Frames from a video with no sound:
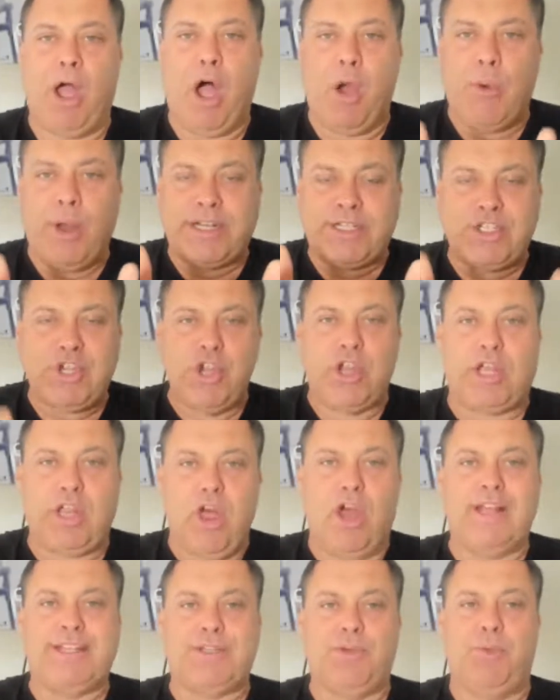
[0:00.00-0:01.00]
I want 2
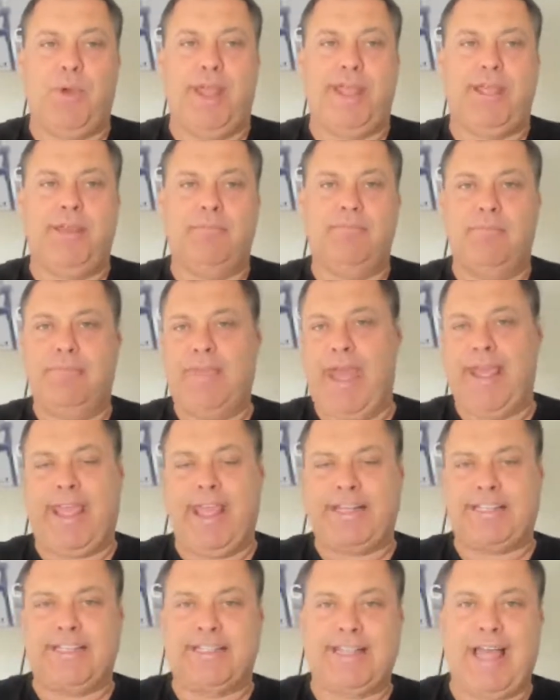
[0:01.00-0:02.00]
clients a week. That
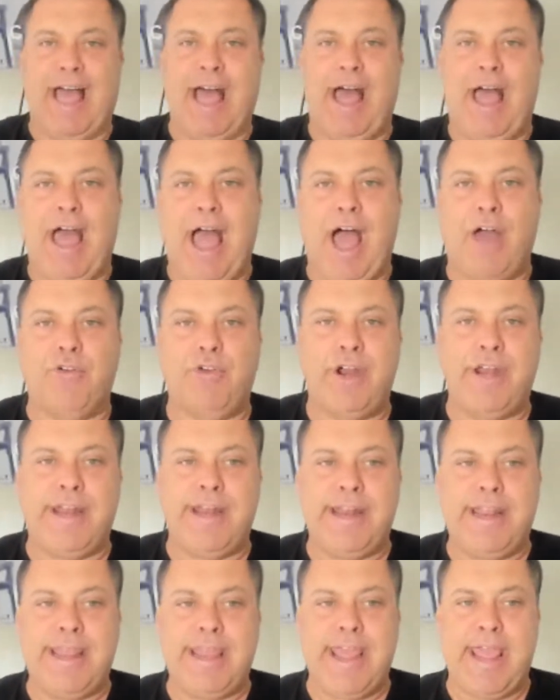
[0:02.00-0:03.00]
gets us 100 in a
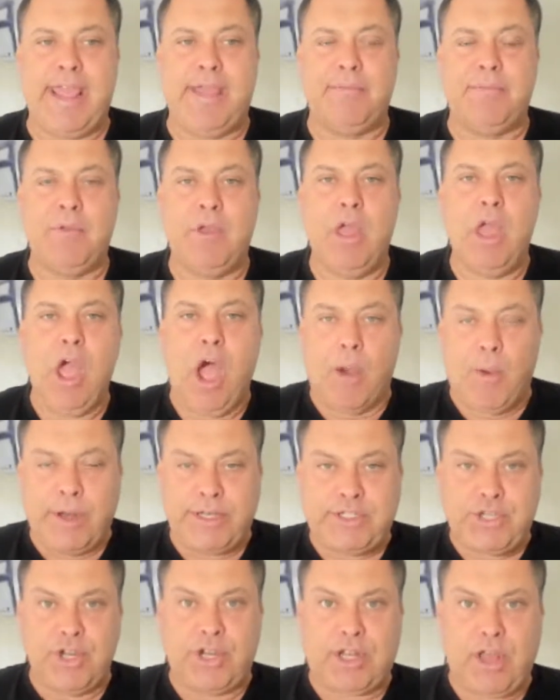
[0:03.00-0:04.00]
year. I want
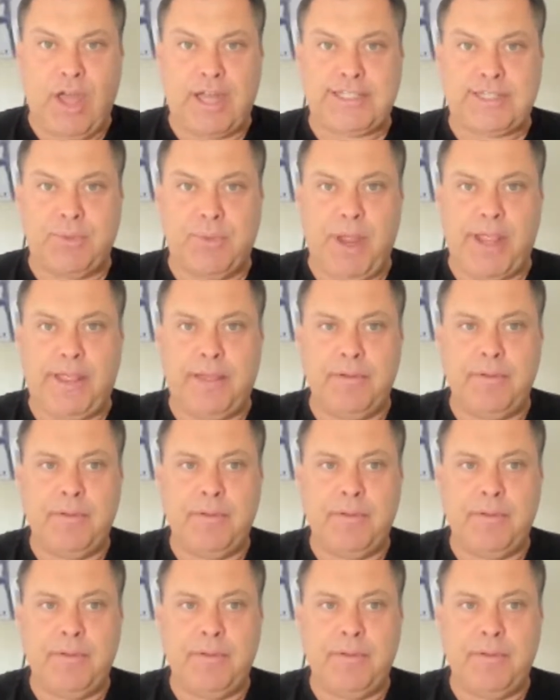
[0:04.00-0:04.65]
2 clients a week.